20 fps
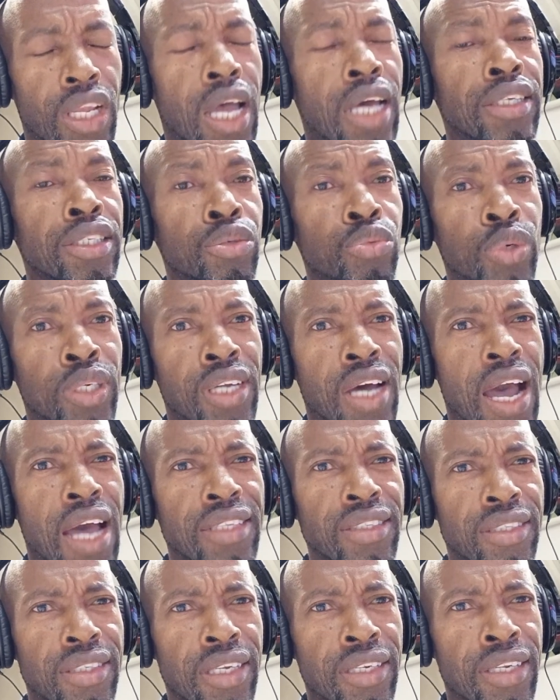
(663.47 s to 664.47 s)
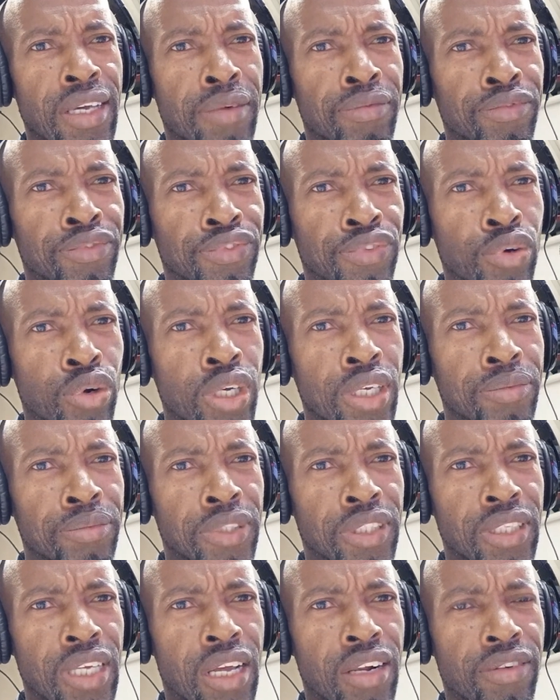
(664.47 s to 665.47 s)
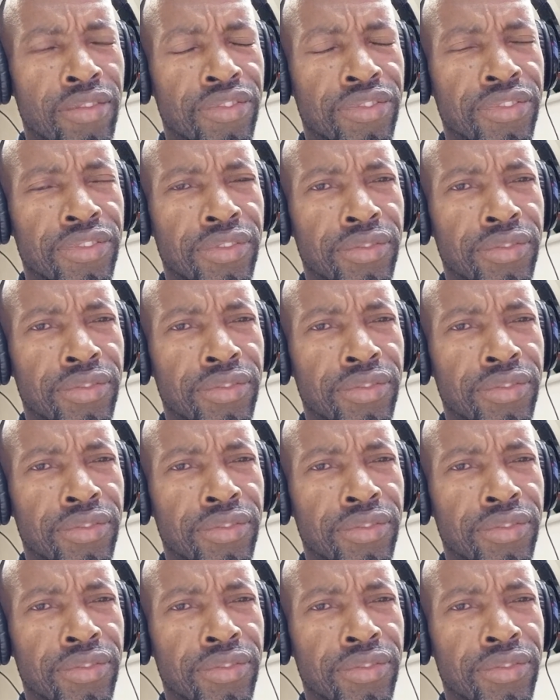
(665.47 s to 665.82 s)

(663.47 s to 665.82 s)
and he would answer them for himself.